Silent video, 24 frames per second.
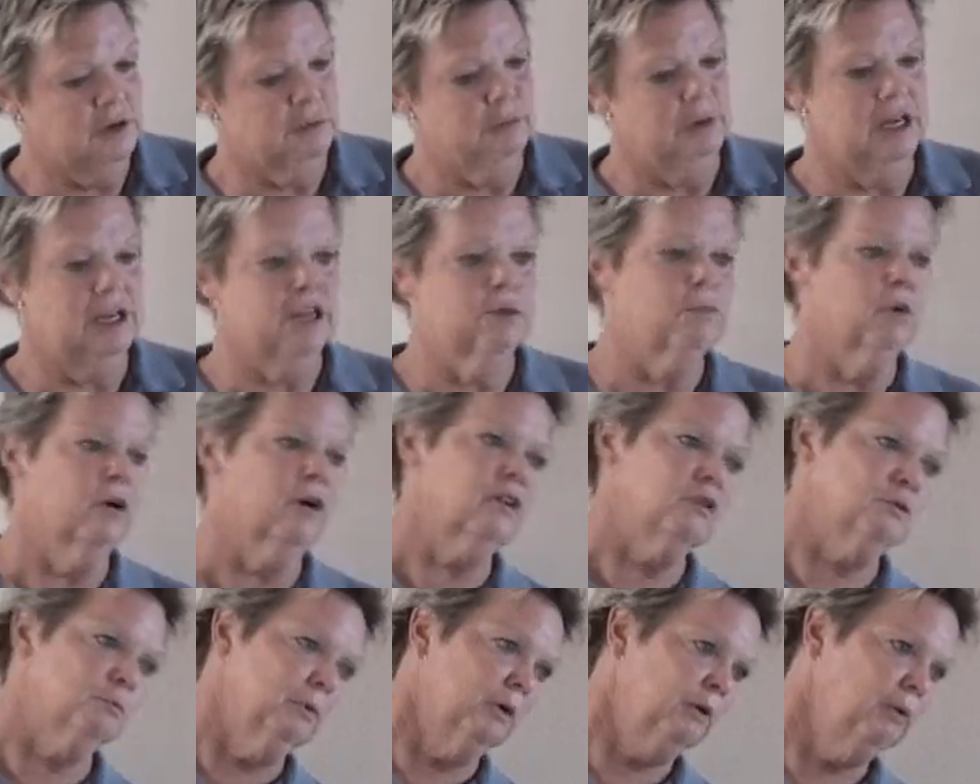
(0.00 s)
make you
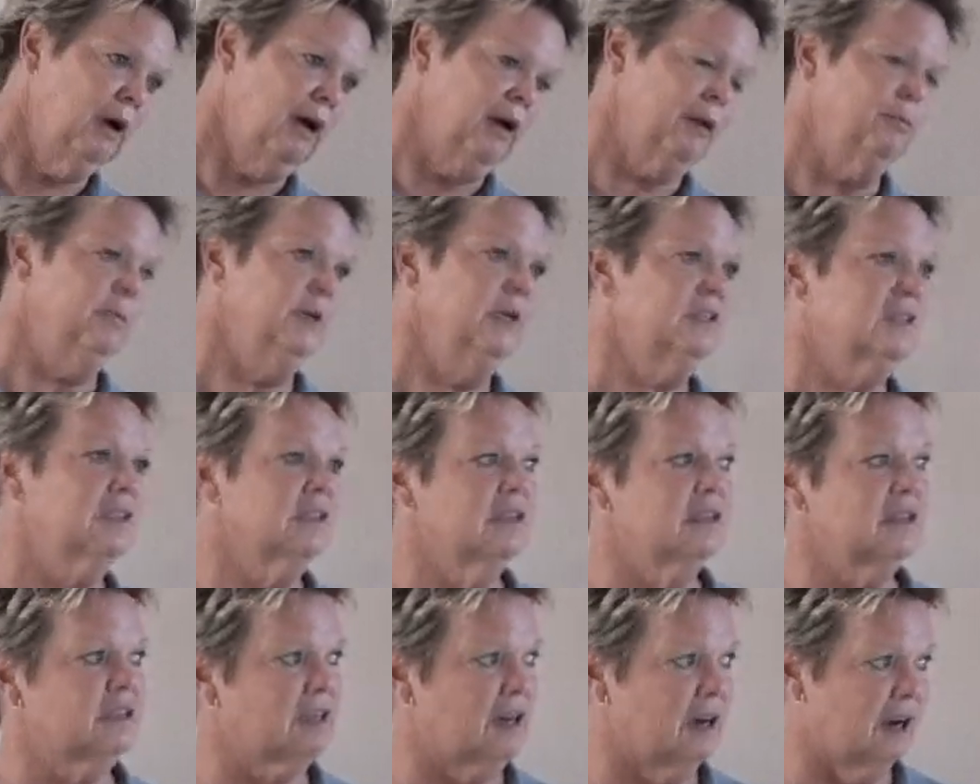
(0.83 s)
more because we'll go out of
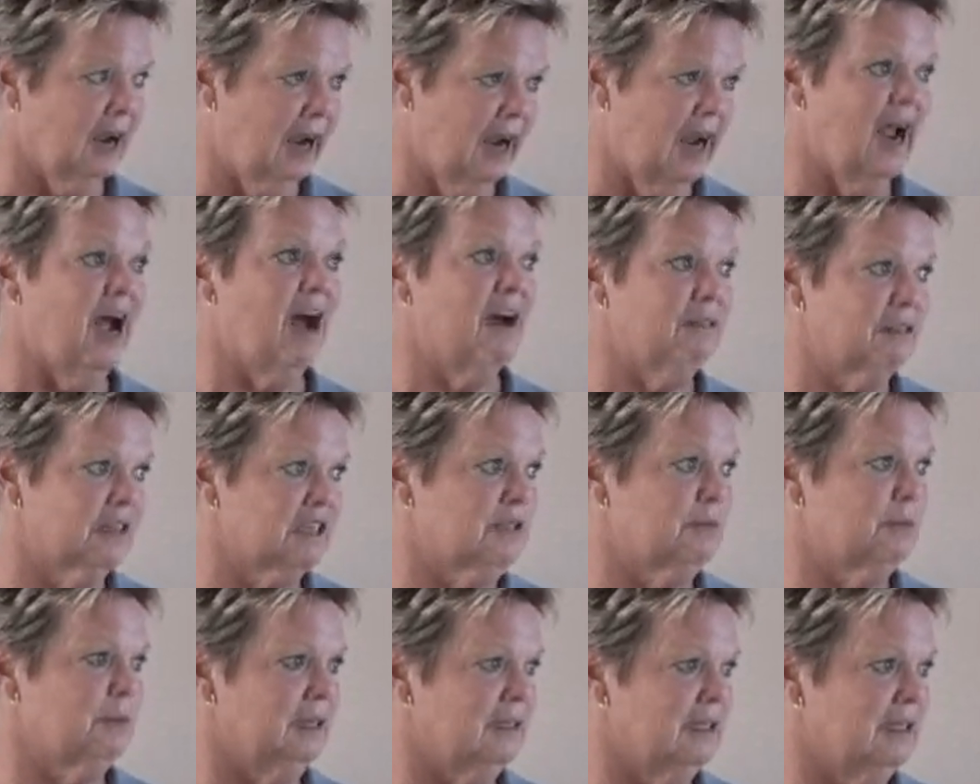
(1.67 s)
business, and I have
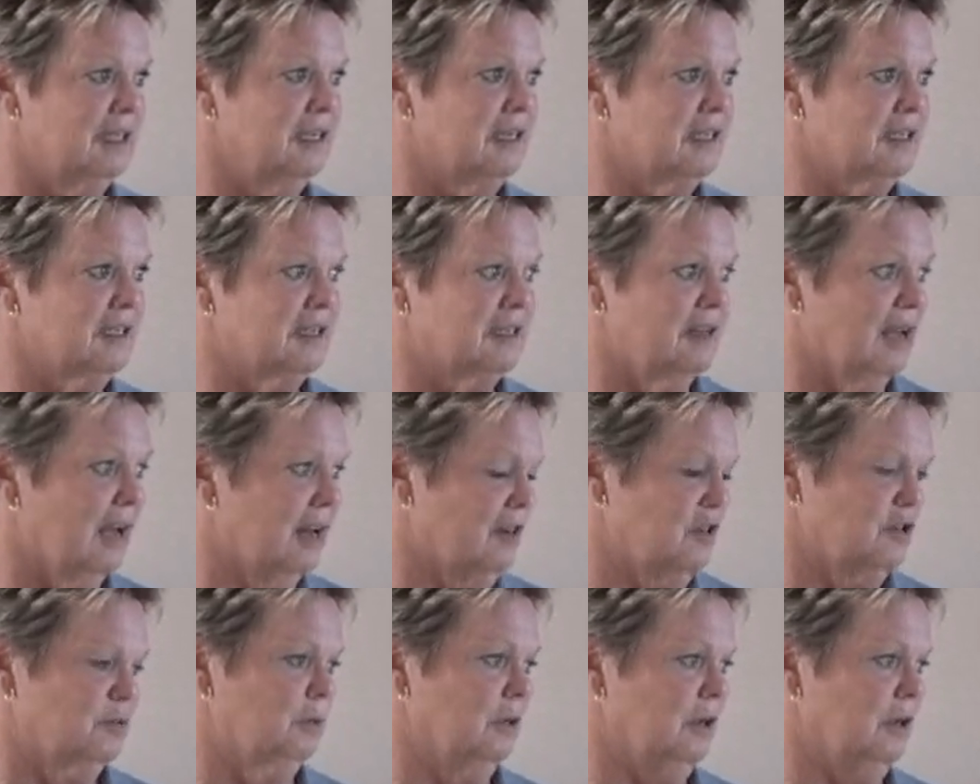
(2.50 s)
experienced that as